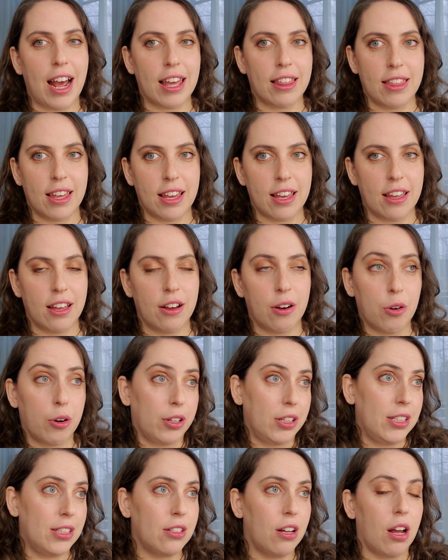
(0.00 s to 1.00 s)
I think, or
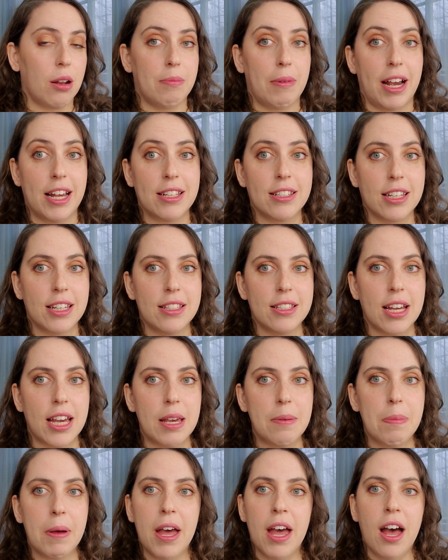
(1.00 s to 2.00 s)
at least on my skin
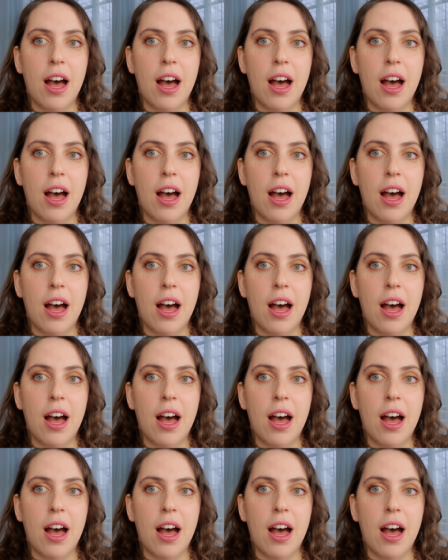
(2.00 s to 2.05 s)
type,